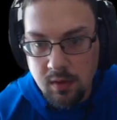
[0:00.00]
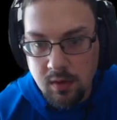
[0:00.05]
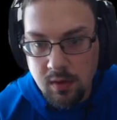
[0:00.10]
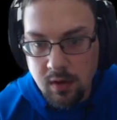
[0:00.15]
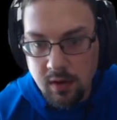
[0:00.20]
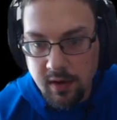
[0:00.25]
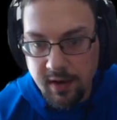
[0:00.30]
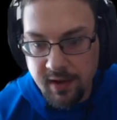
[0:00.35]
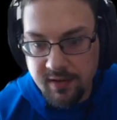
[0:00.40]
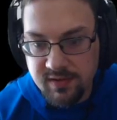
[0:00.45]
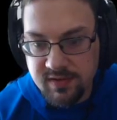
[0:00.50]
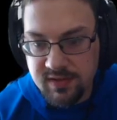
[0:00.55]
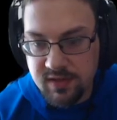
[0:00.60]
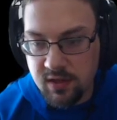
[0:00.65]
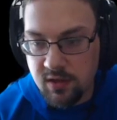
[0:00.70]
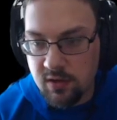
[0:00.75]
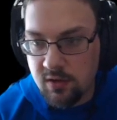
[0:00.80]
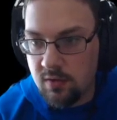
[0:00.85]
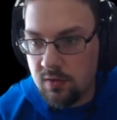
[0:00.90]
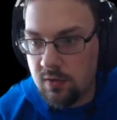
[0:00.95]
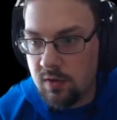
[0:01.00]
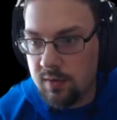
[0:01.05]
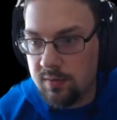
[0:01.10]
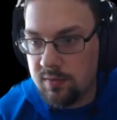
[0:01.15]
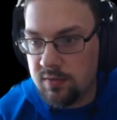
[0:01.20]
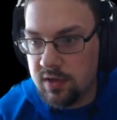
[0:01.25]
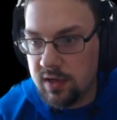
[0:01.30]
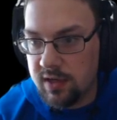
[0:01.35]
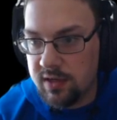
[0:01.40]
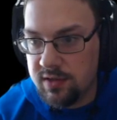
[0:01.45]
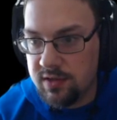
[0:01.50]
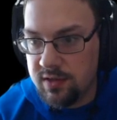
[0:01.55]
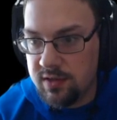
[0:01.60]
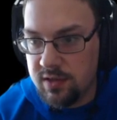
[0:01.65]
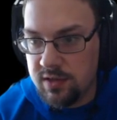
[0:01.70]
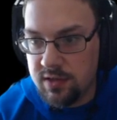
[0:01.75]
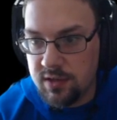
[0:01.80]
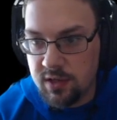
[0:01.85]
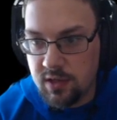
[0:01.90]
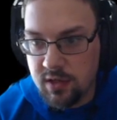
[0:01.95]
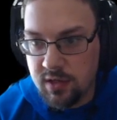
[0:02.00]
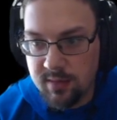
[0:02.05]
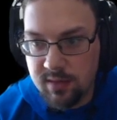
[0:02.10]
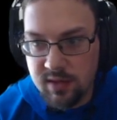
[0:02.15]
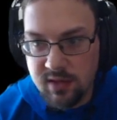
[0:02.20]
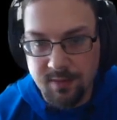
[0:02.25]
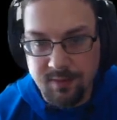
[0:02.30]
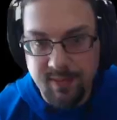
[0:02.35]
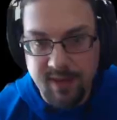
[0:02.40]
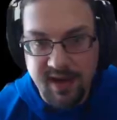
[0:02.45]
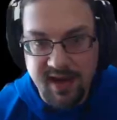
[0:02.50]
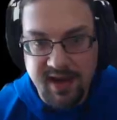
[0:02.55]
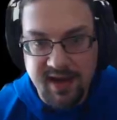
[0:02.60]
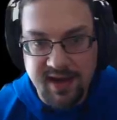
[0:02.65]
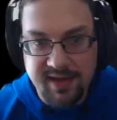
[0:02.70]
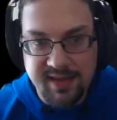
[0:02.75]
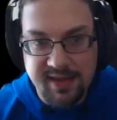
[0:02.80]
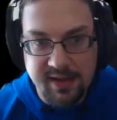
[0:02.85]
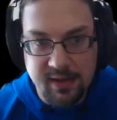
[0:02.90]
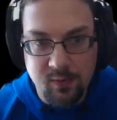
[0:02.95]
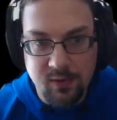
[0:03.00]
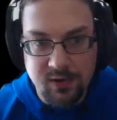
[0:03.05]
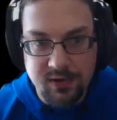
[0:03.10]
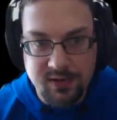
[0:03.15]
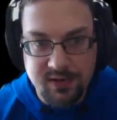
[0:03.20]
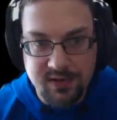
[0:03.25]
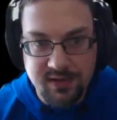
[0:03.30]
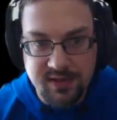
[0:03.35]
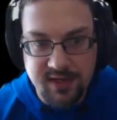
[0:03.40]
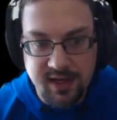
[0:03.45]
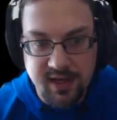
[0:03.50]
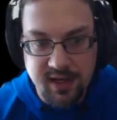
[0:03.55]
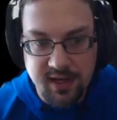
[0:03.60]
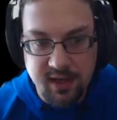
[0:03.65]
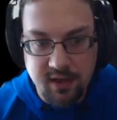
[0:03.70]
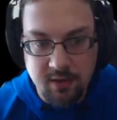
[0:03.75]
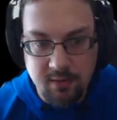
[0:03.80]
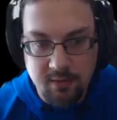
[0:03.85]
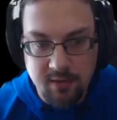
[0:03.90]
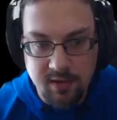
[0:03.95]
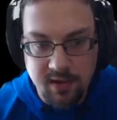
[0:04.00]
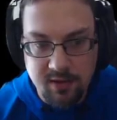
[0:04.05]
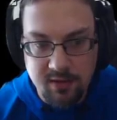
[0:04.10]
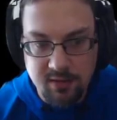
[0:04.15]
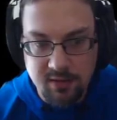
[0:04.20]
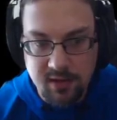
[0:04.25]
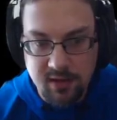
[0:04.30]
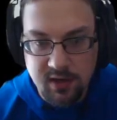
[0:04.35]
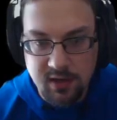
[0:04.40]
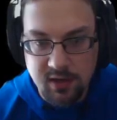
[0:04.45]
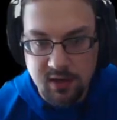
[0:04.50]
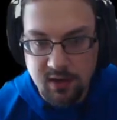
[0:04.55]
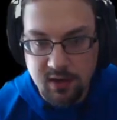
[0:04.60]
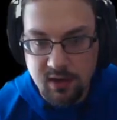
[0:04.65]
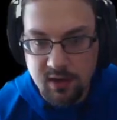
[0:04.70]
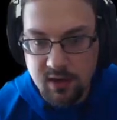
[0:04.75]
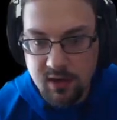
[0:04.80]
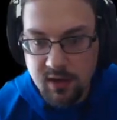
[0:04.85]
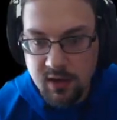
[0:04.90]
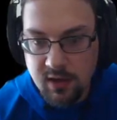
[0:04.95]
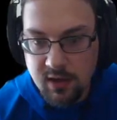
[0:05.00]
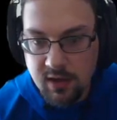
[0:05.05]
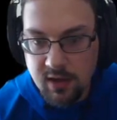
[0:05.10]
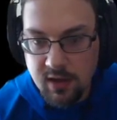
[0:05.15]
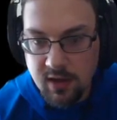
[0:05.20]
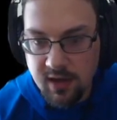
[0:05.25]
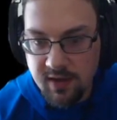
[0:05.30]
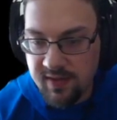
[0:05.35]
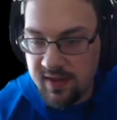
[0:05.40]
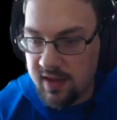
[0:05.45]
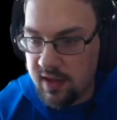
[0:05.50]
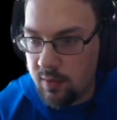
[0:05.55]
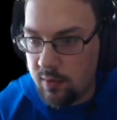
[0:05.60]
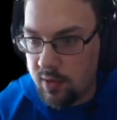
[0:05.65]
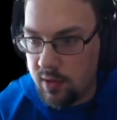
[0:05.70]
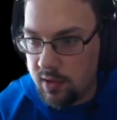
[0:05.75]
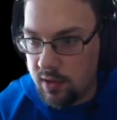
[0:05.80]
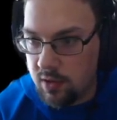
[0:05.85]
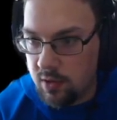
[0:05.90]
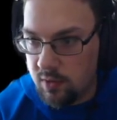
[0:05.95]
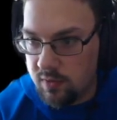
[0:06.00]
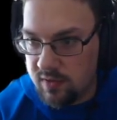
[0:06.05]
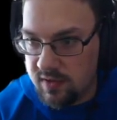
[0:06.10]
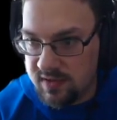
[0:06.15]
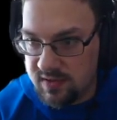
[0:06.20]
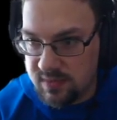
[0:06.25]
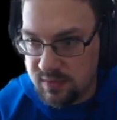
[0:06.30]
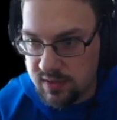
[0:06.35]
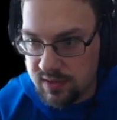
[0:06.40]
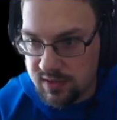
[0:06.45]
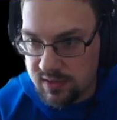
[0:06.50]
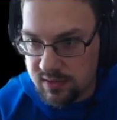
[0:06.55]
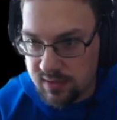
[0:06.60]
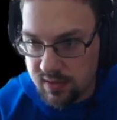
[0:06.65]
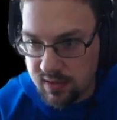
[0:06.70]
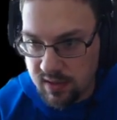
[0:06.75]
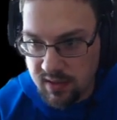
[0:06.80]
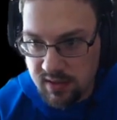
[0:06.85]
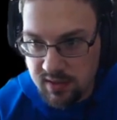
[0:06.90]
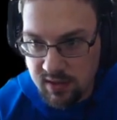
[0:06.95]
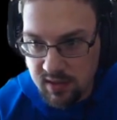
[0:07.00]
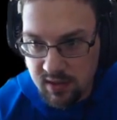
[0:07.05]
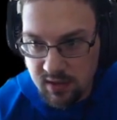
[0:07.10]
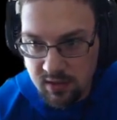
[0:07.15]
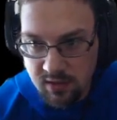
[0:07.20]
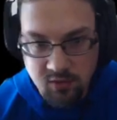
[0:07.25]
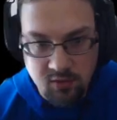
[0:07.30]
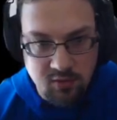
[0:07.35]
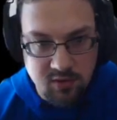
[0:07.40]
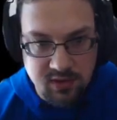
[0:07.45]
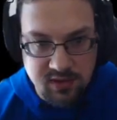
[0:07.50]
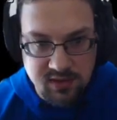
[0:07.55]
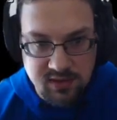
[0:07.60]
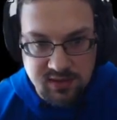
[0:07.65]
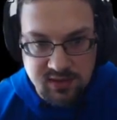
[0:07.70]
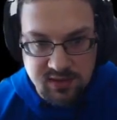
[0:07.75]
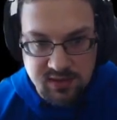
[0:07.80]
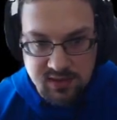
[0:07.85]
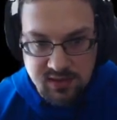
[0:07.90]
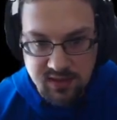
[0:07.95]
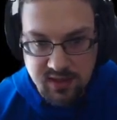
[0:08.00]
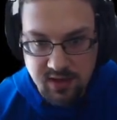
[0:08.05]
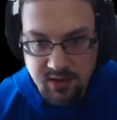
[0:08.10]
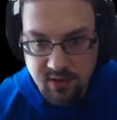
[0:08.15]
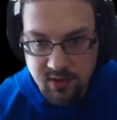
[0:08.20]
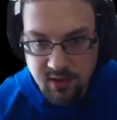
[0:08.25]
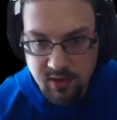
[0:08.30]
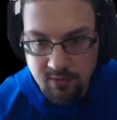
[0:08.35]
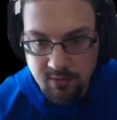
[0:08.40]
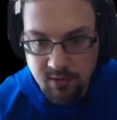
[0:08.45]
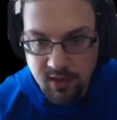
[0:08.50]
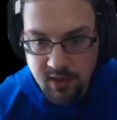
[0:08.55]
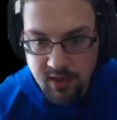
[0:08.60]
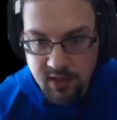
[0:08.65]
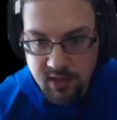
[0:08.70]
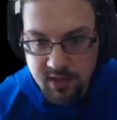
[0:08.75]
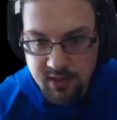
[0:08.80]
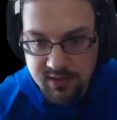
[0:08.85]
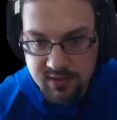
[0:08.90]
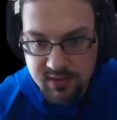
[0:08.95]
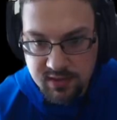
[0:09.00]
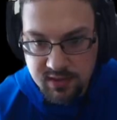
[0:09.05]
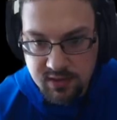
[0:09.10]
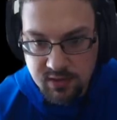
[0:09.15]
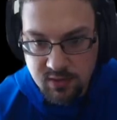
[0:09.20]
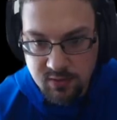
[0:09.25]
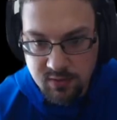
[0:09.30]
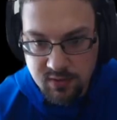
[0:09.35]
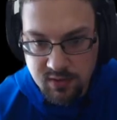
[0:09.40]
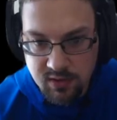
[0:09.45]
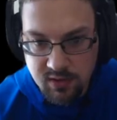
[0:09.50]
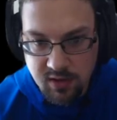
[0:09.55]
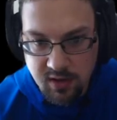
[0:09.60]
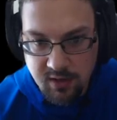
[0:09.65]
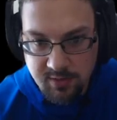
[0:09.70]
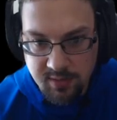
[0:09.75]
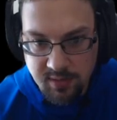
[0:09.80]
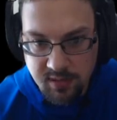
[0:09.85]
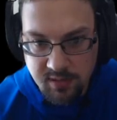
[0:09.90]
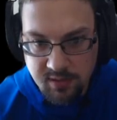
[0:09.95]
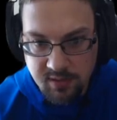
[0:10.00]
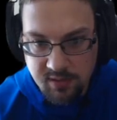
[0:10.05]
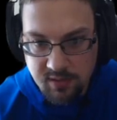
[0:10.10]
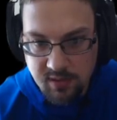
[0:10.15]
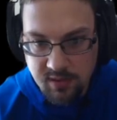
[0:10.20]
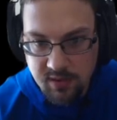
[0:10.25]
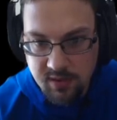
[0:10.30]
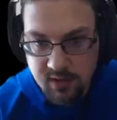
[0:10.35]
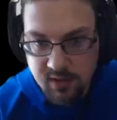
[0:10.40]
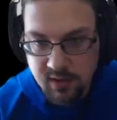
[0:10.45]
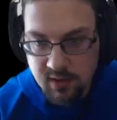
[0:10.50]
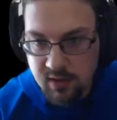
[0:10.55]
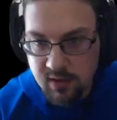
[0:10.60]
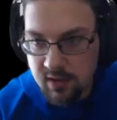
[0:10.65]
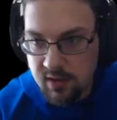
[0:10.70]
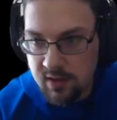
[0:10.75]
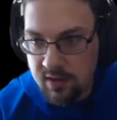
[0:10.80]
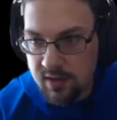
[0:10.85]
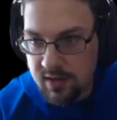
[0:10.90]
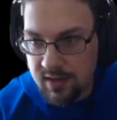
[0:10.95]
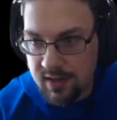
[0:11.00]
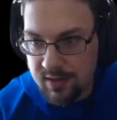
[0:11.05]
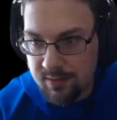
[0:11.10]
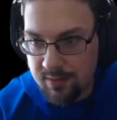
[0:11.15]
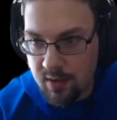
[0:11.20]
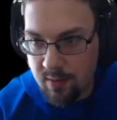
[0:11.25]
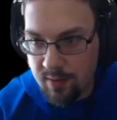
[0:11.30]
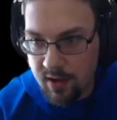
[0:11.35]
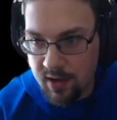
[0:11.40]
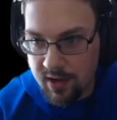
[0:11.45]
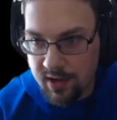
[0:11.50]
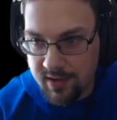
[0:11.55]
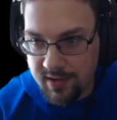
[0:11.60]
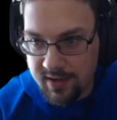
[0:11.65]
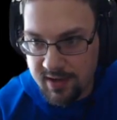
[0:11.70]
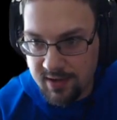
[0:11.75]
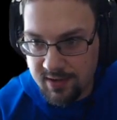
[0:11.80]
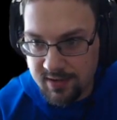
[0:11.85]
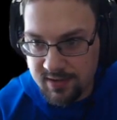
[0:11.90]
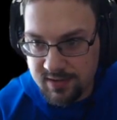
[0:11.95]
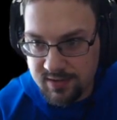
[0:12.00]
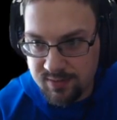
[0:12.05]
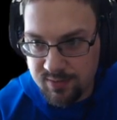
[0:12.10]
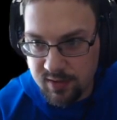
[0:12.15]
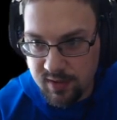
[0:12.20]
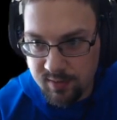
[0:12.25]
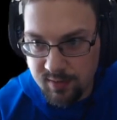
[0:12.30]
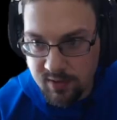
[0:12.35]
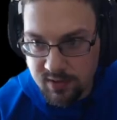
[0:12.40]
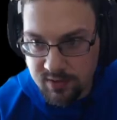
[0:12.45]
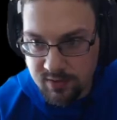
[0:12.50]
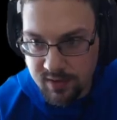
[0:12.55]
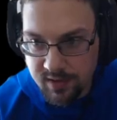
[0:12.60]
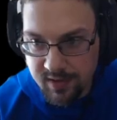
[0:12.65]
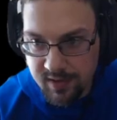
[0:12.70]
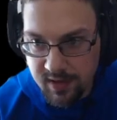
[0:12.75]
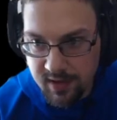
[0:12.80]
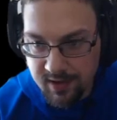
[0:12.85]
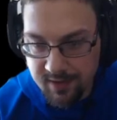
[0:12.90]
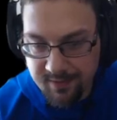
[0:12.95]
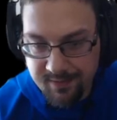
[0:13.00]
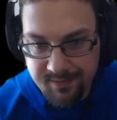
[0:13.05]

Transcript: Alright, so I'm trying to determine the path I want to take around here. I think I want to go this way so I get the increased scouting radius to know when they're coming. The barbarian town is pretty much right there.